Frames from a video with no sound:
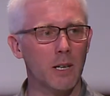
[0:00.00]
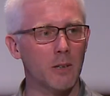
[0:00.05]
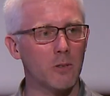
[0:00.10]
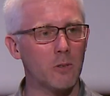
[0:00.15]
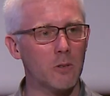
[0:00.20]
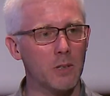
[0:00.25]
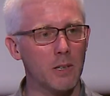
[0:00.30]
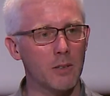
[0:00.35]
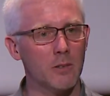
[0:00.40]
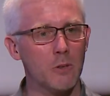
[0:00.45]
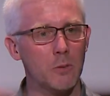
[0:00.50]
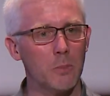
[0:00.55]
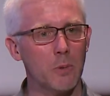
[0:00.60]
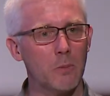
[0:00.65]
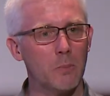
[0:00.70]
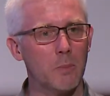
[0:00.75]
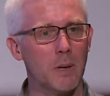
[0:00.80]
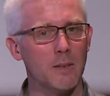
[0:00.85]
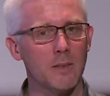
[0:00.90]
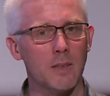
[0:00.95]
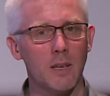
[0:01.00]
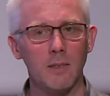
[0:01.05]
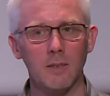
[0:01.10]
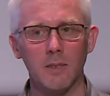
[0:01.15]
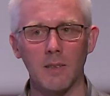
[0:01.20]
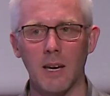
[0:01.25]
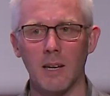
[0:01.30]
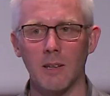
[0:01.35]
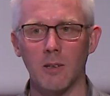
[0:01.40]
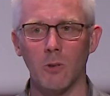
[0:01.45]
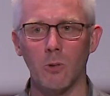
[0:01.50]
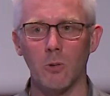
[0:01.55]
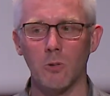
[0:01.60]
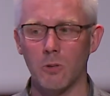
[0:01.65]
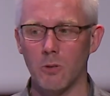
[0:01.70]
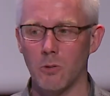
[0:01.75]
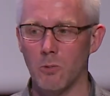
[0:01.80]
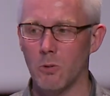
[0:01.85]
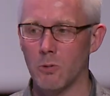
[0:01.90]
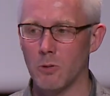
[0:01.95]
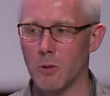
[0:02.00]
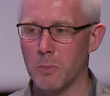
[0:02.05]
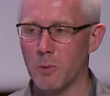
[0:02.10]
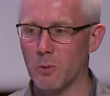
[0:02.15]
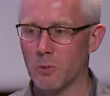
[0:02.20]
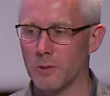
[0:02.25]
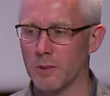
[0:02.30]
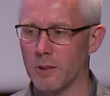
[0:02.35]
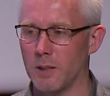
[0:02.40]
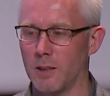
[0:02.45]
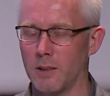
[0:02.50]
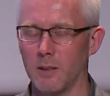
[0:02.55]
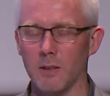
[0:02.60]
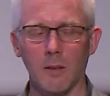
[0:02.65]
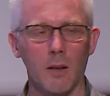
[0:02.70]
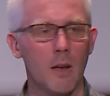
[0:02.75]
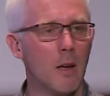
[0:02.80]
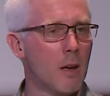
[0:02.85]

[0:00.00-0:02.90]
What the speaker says: to distribute my sales catalog to all the booksellers?